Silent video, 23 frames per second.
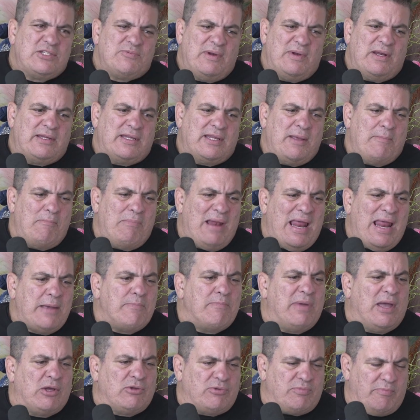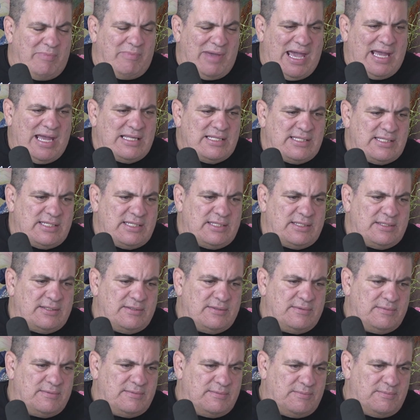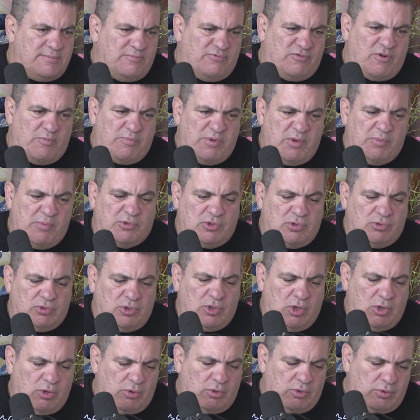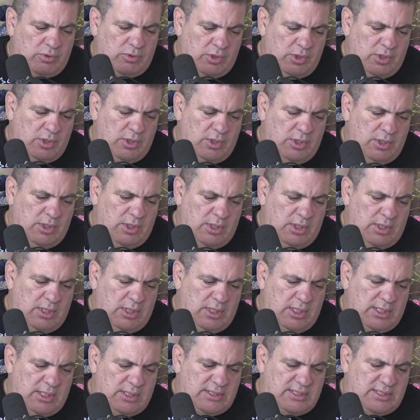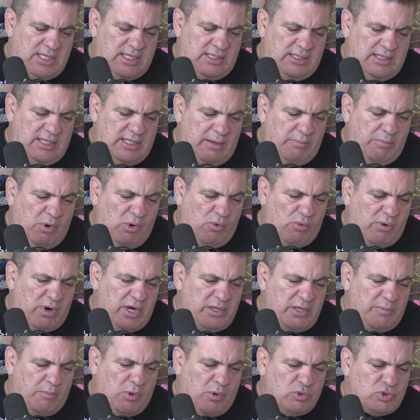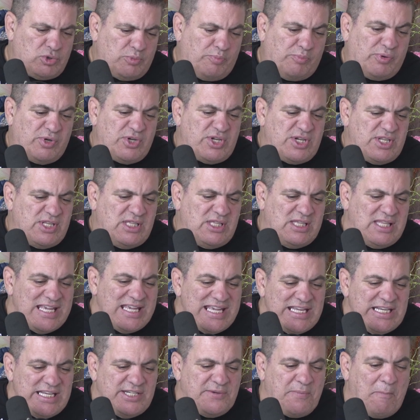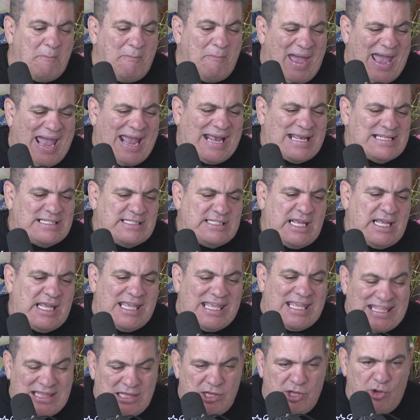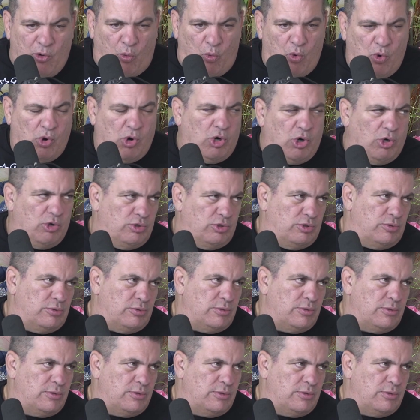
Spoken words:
me explain. The Black Belt magazine, for people don't know, is the #1 most prestige magazine in the world.